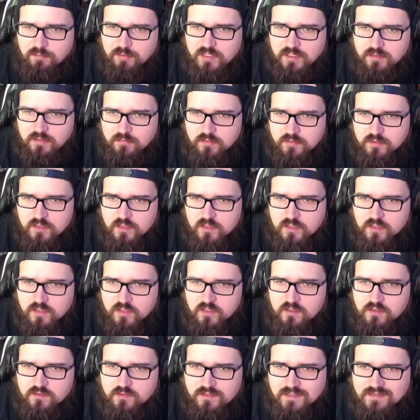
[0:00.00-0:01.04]
Heap,
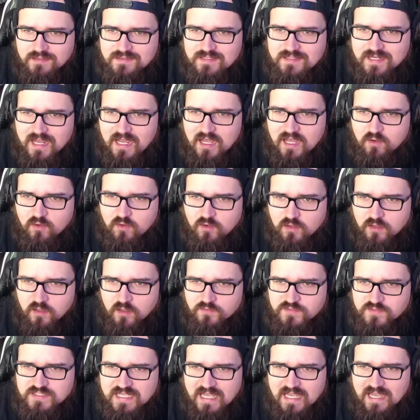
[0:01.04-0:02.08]
the town
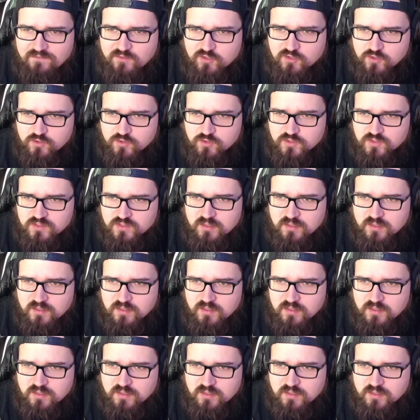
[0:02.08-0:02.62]
of scavengers.